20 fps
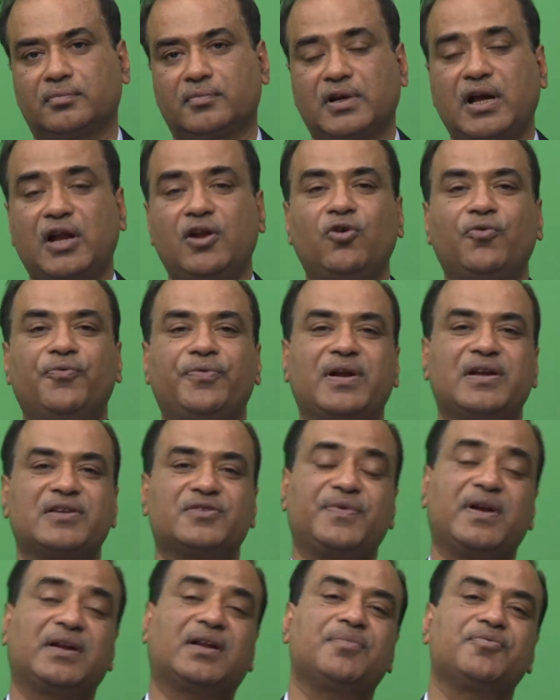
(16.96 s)
Hello
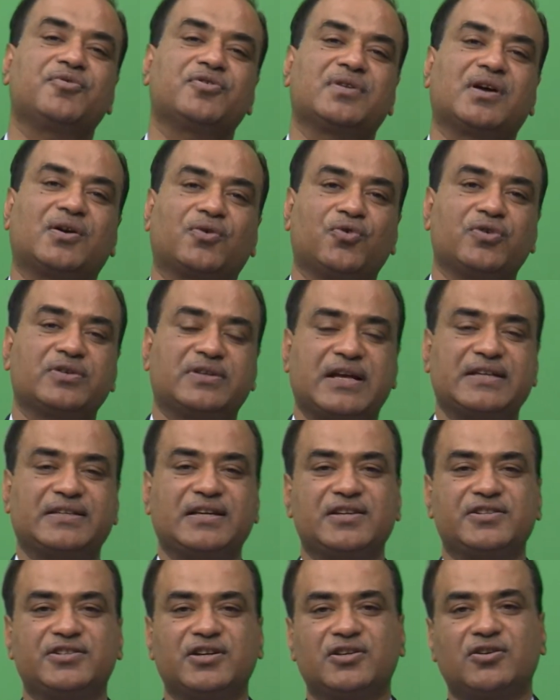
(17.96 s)
friends, welcome to the course
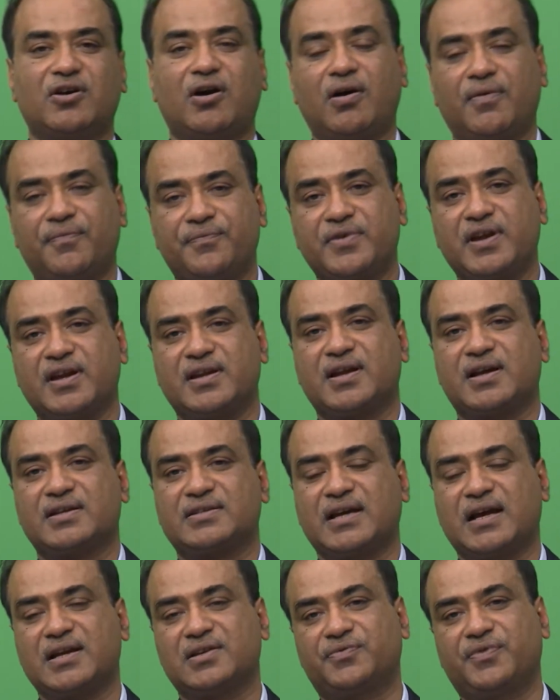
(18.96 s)
Essential of Data
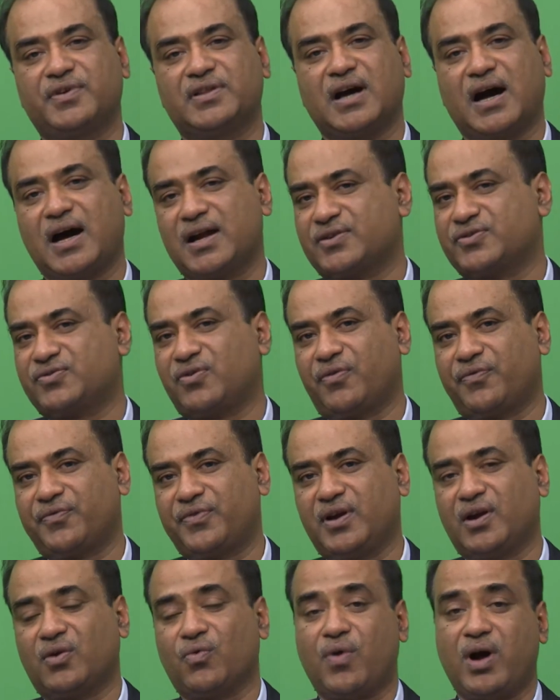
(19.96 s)
Science with R
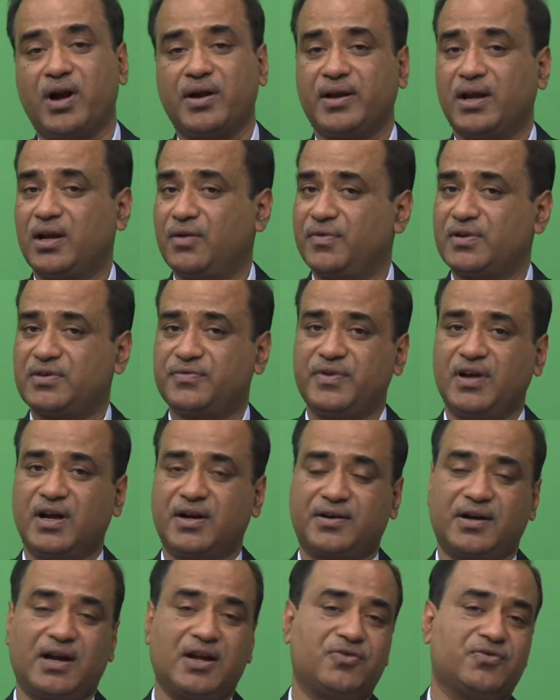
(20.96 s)
Software 1 in which we are
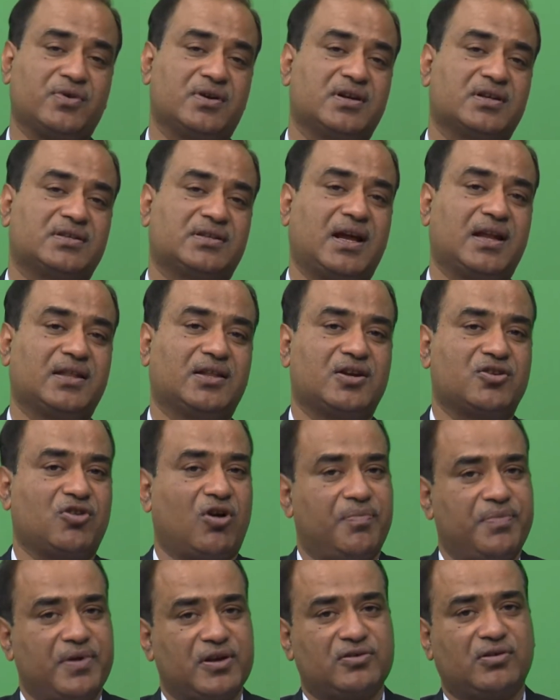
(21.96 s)
trying to understand the
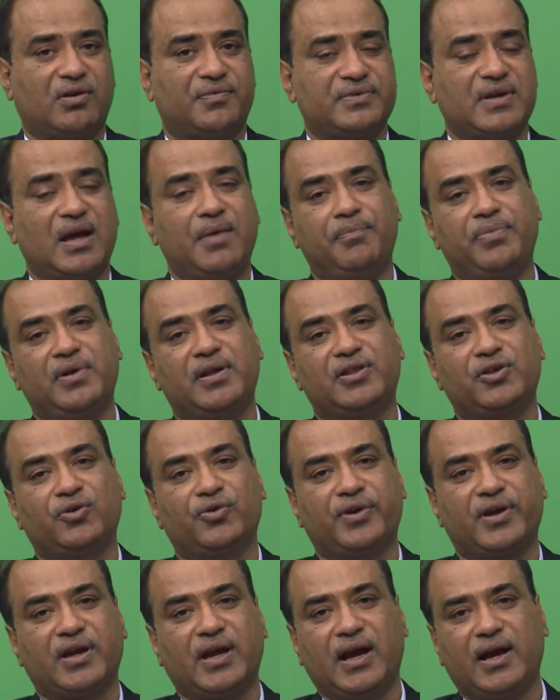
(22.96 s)
topics of sampling
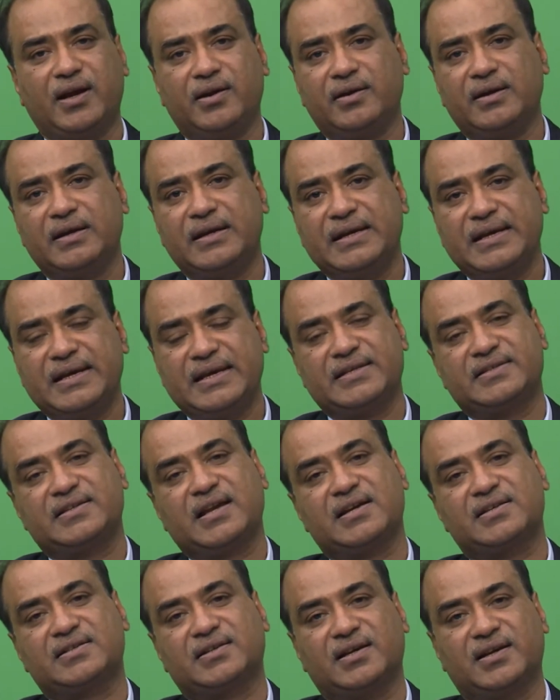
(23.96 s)
theory and
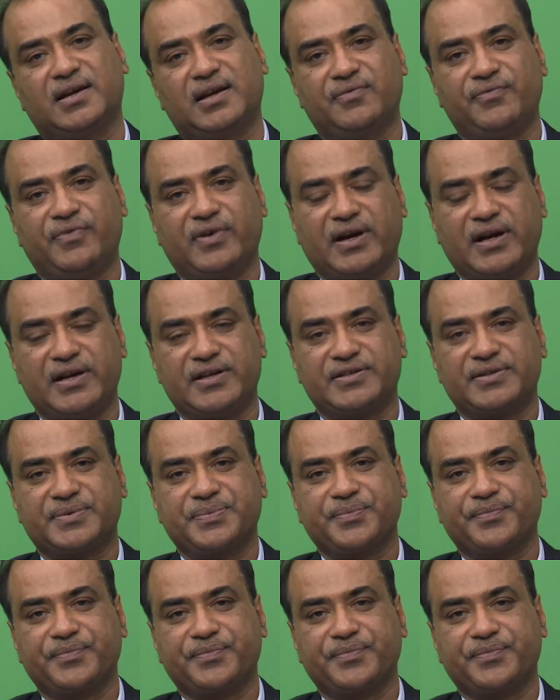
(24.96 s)
statistical inference.